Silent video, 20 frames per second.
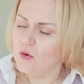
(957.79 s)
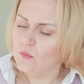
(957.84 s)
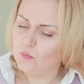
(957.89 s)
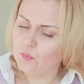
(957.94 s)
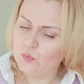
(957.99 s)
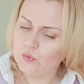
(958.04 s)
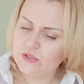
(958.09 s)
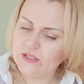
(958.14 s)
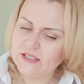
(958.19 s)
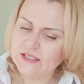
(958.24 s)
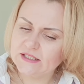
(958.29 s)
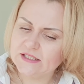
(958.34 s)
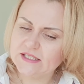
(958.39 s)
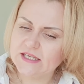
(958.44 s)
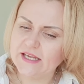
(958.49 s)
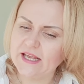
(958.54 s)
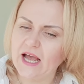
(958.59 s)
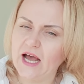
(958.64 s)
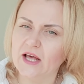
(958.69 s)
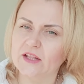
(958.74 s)
putting it
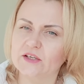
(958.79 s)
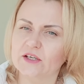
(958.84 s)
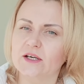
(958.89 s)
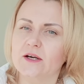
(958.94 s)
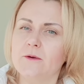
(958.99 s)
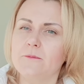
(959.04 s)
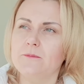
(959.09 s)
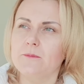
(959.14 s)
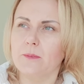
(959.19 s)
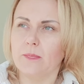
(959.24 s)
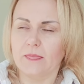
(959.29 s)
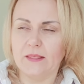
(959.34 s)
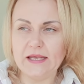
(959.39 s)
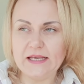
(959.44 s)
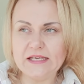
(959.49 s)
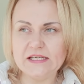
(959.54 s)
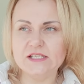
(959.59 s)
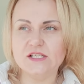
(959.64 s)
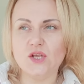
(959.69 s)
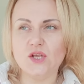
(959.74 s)
together is